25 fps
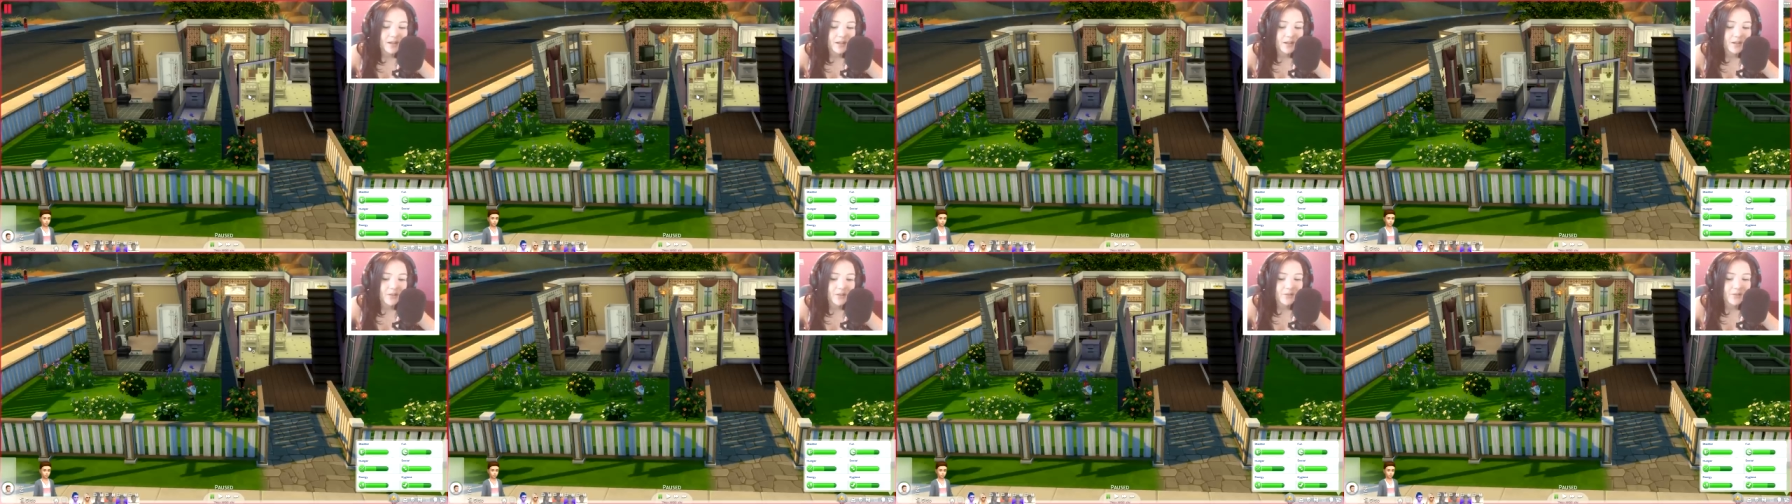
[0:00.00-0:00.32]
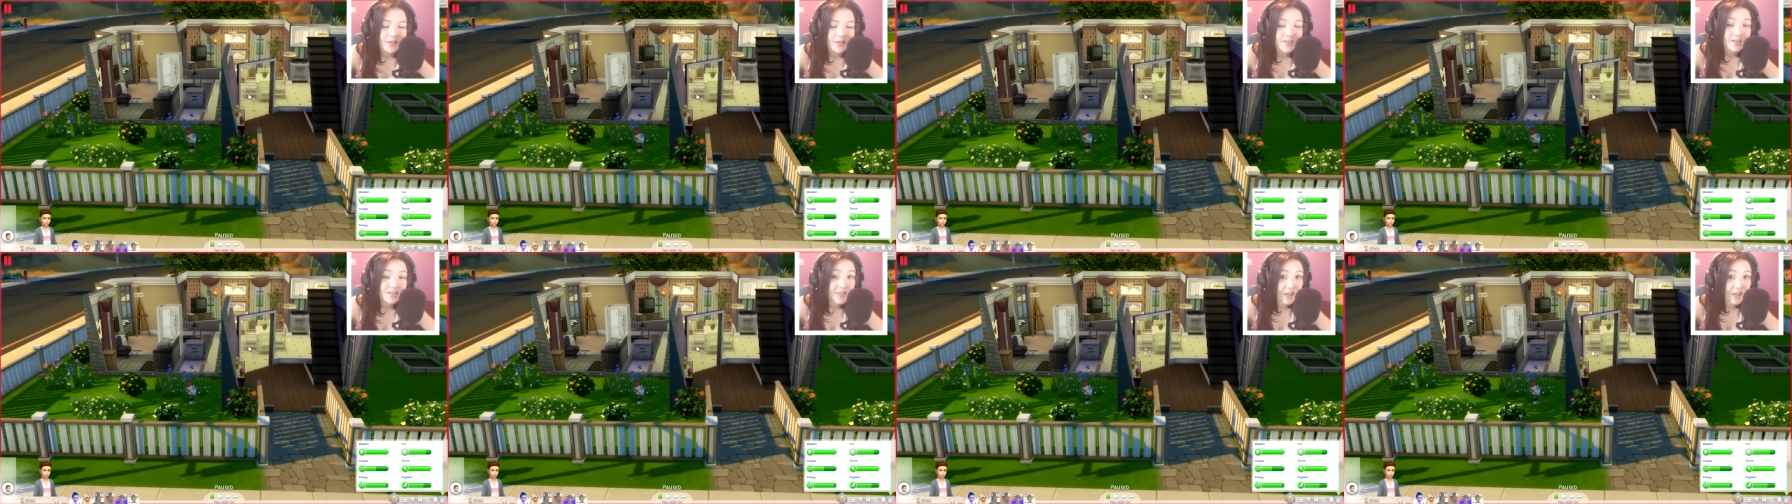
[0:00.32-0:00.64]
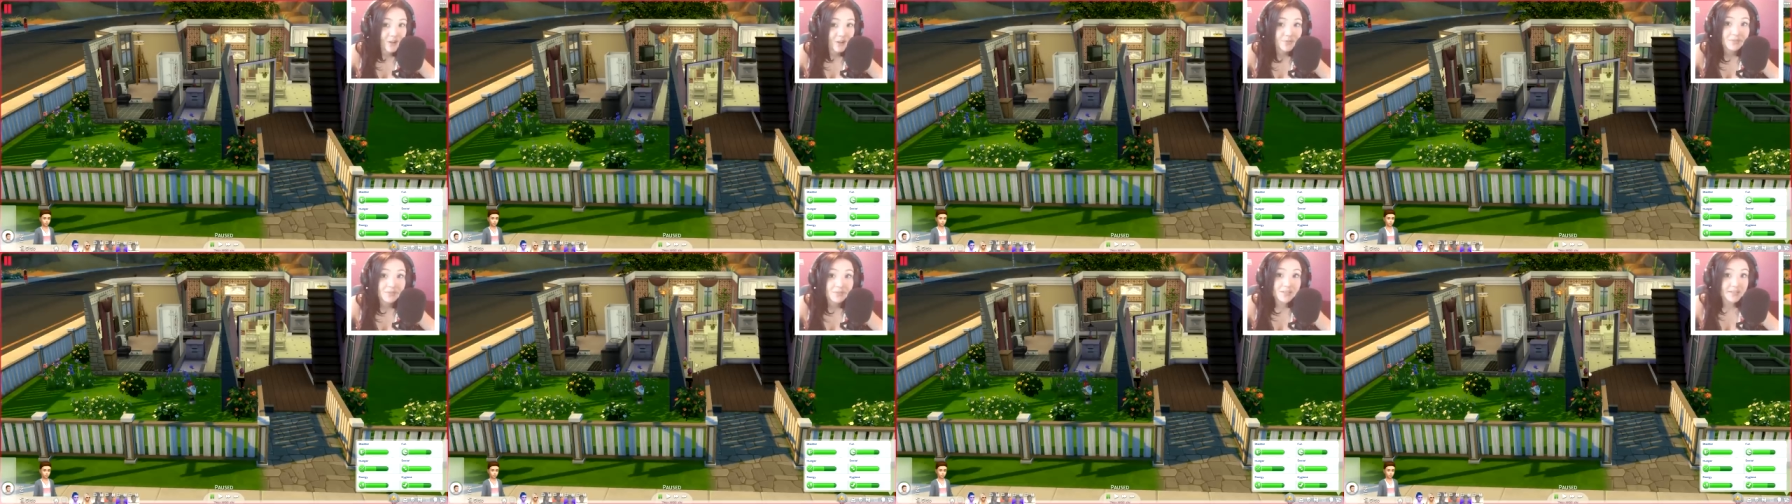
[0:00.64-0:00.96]
of
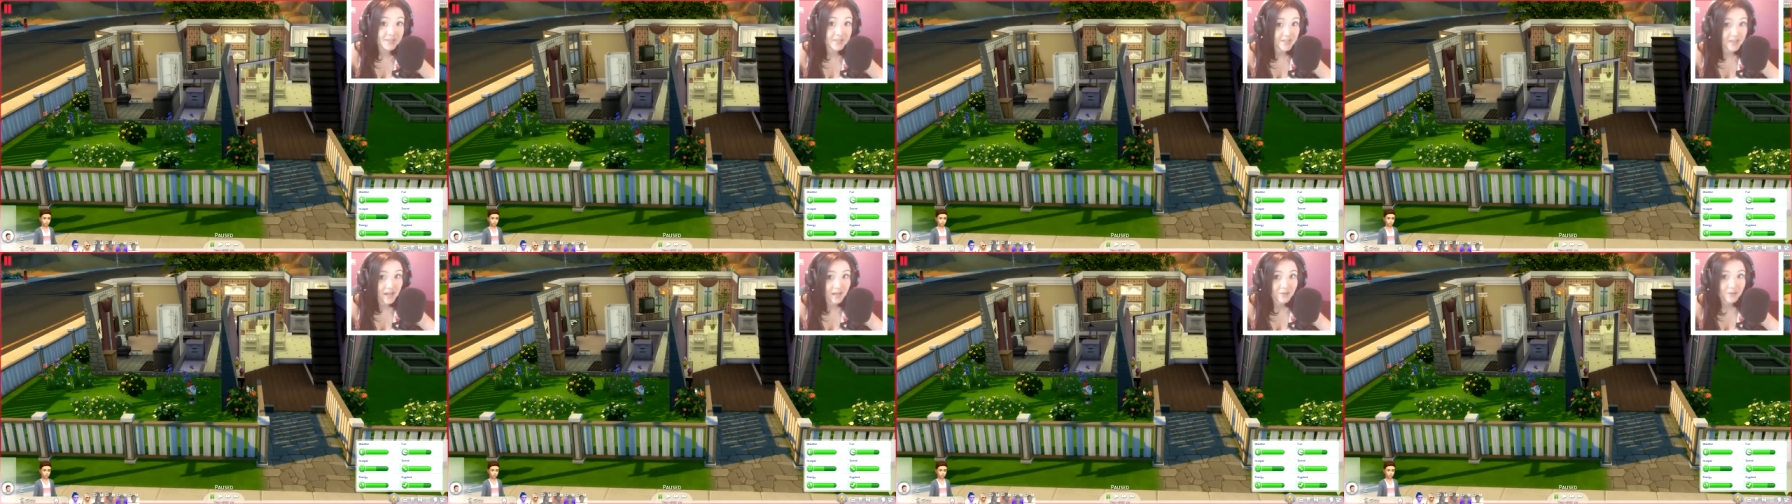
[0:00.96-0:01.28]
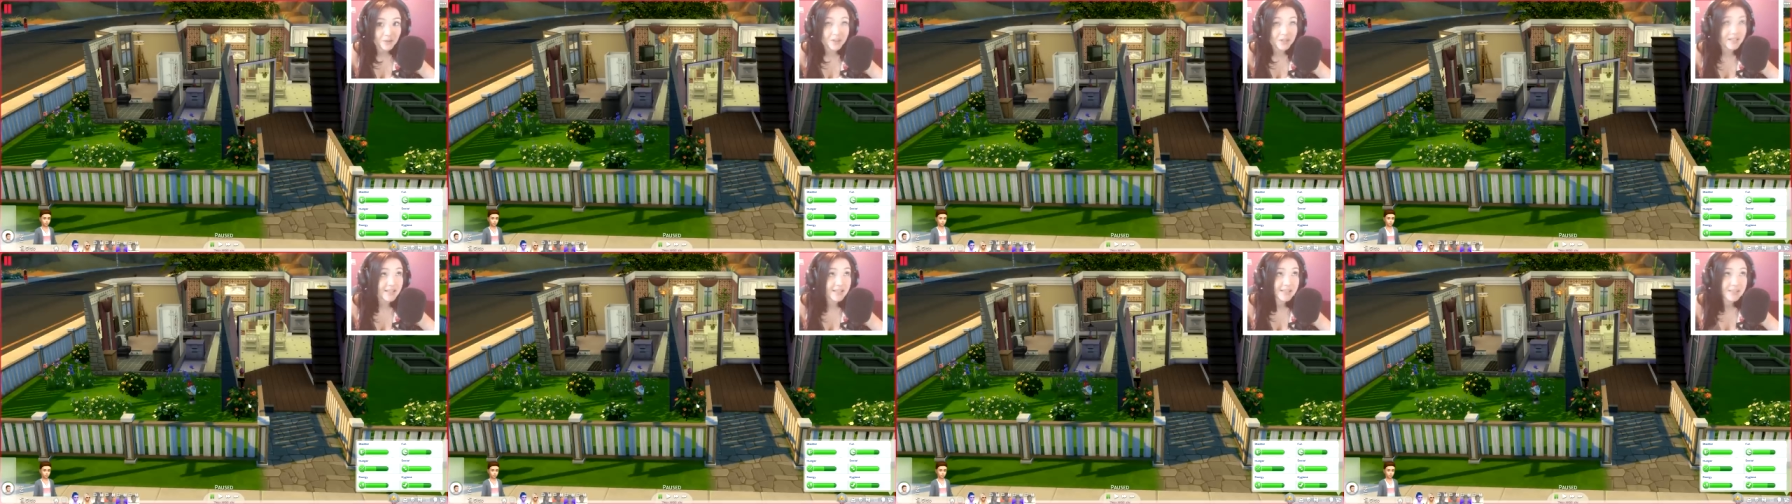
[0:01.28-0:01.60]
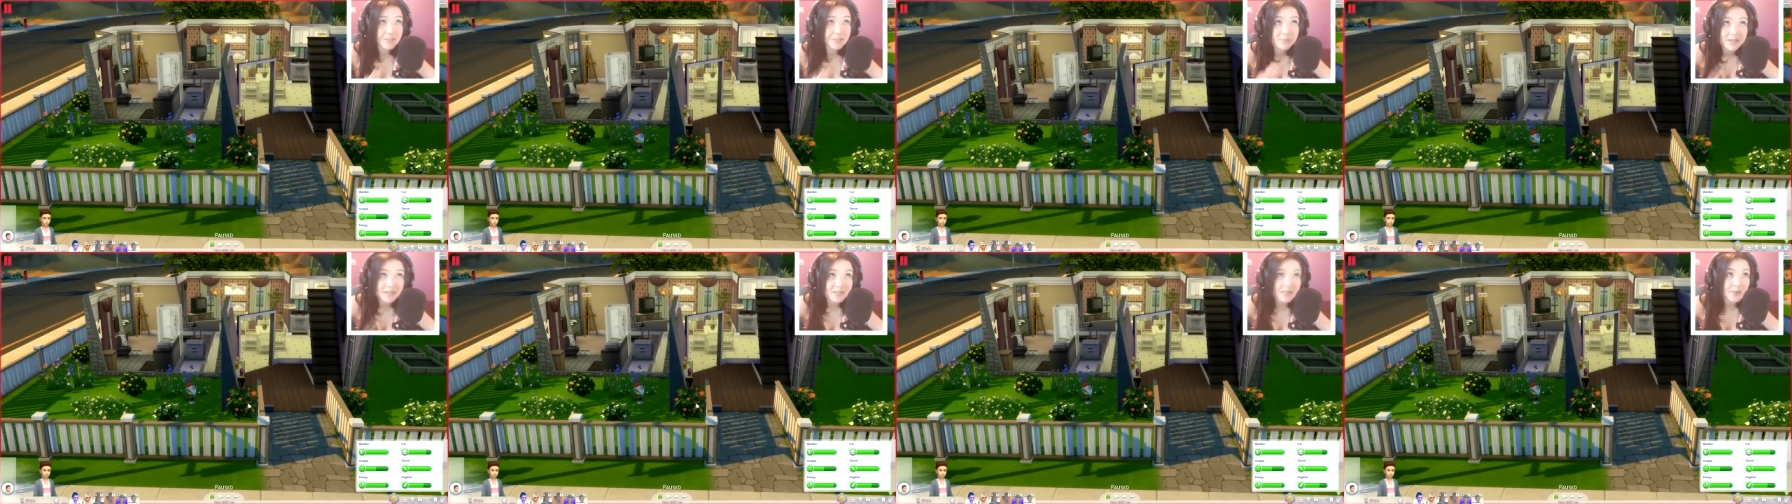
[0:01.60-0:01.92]
self discovery, is
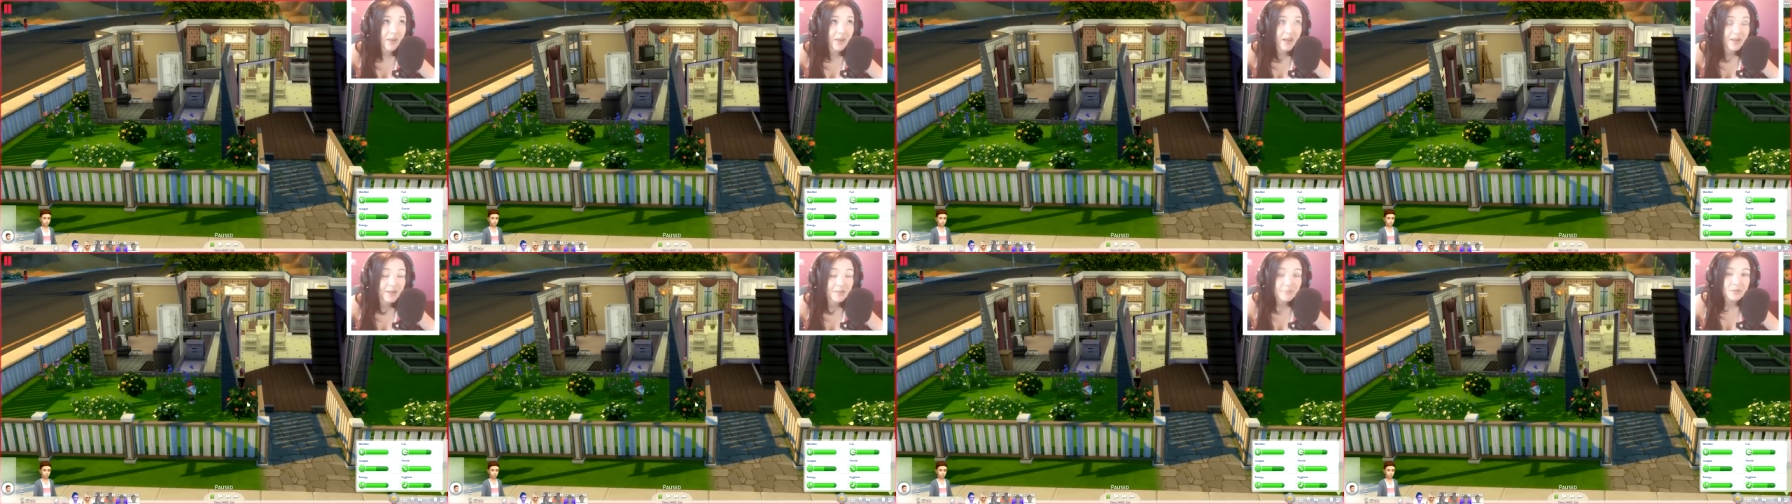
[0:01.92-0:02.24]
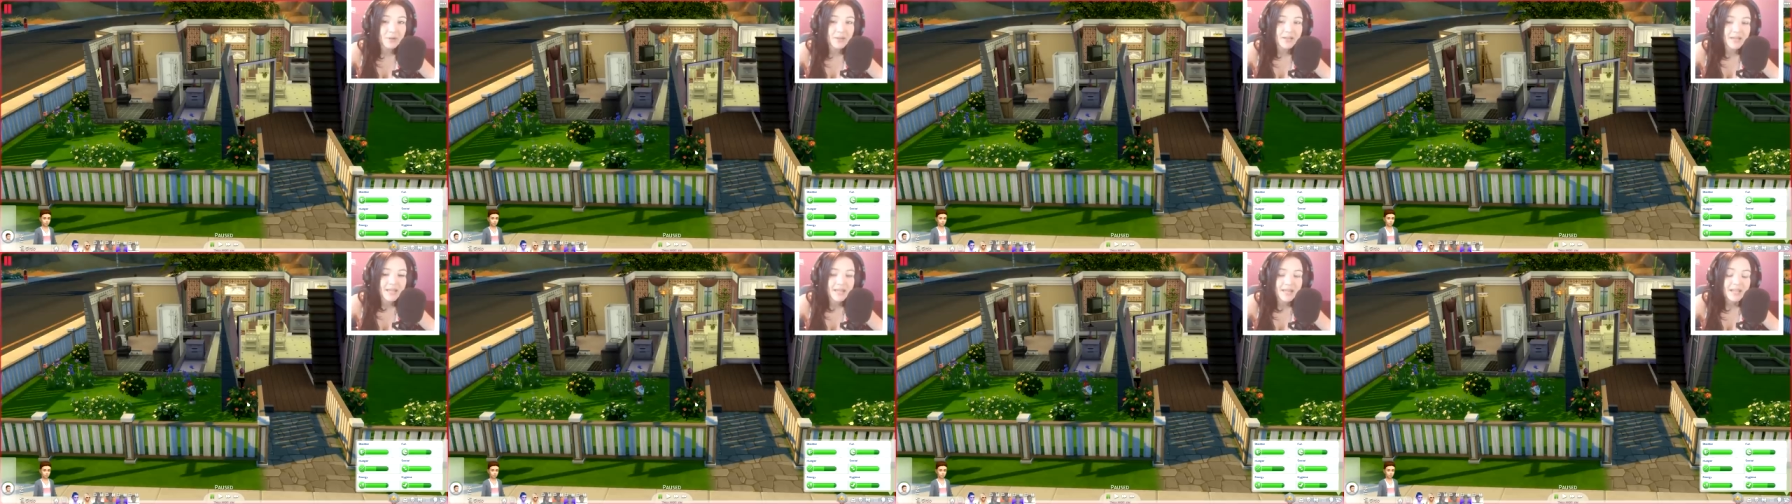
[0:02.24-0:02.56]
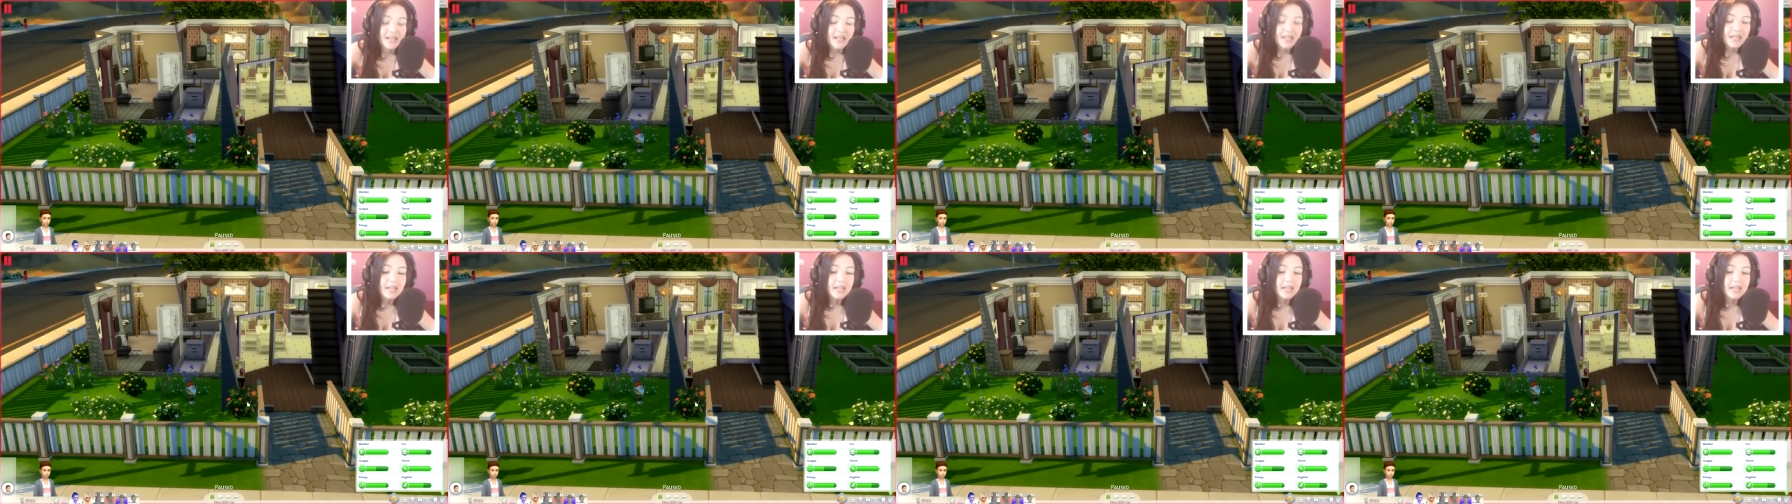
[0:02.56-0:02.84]
the best way I can put it.